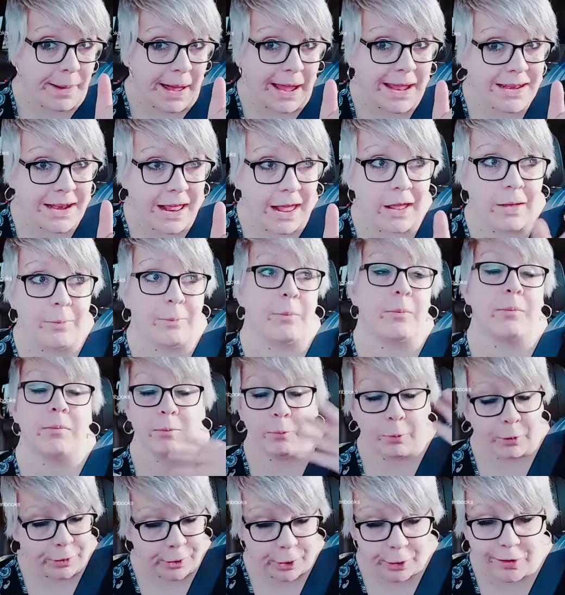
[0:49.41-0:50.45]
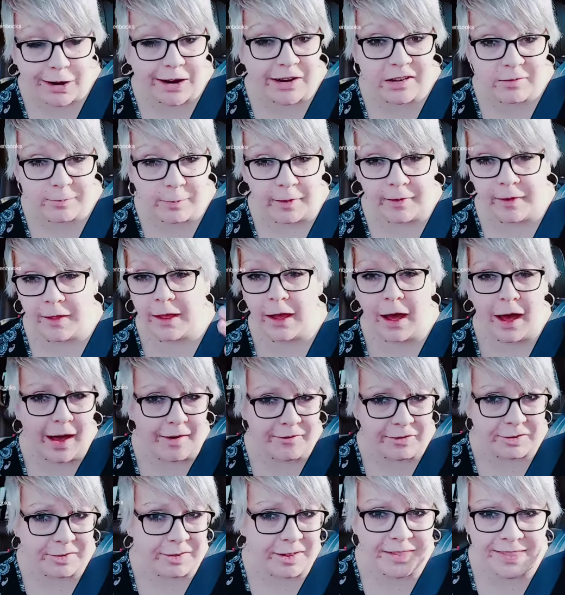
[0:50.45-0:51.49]
by name with the correct spelling.
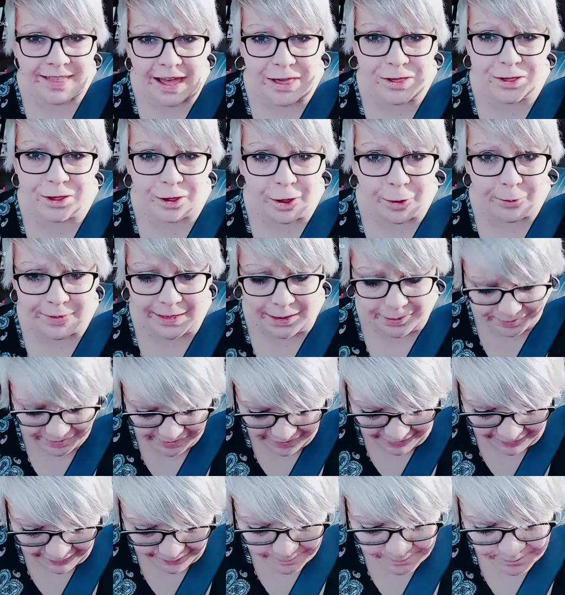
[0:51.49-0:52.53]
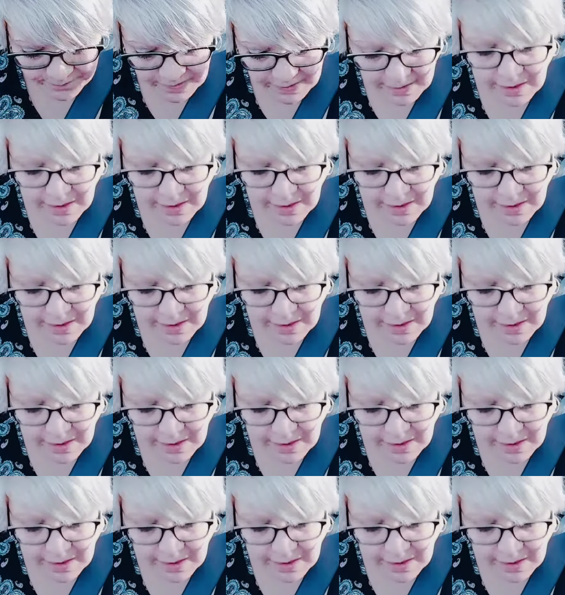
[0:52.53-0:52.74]
Obviously, that should go without saying.